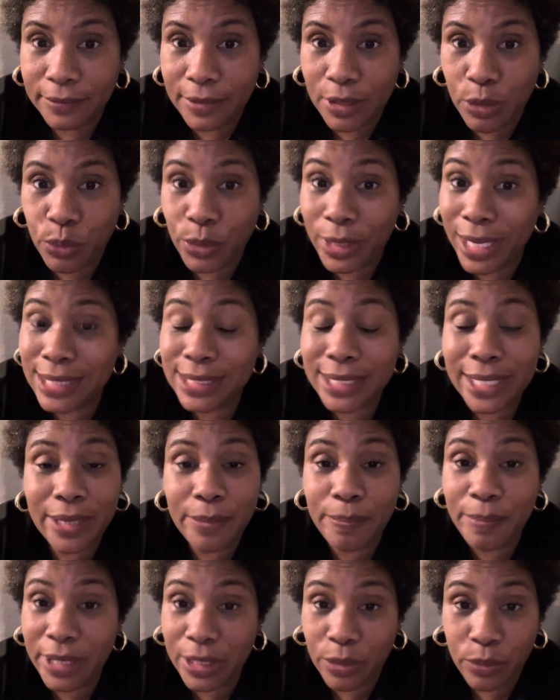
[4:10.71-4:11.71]
When I say a
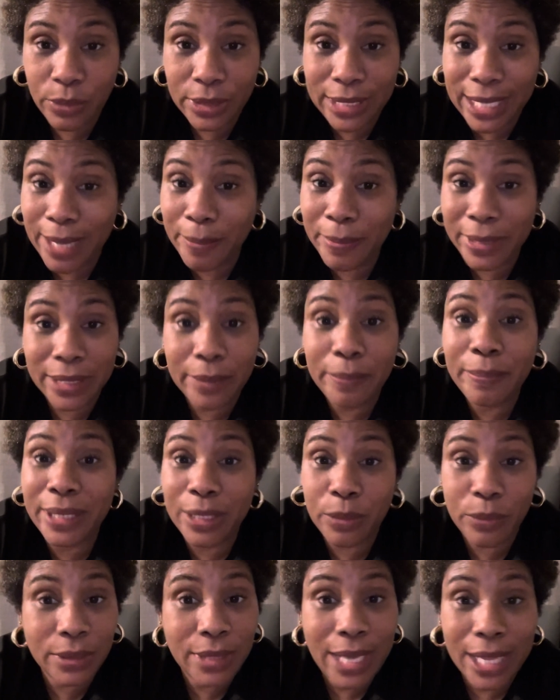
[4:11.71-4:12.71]
big one, I mean a big
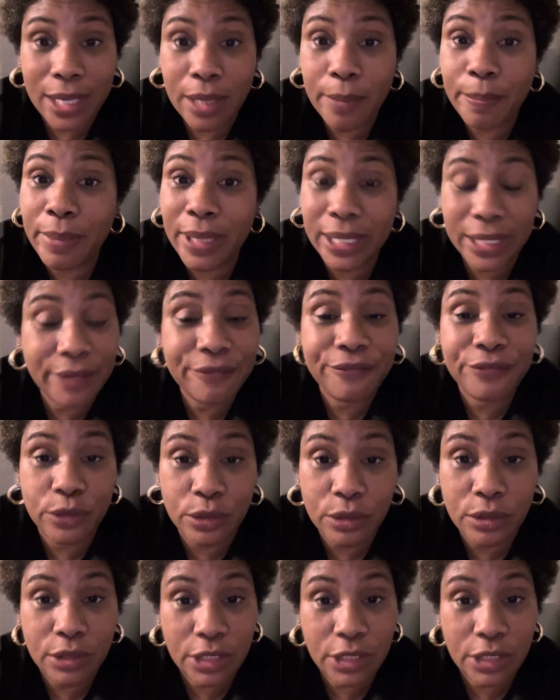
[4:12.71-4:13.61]
one, like a bucket full.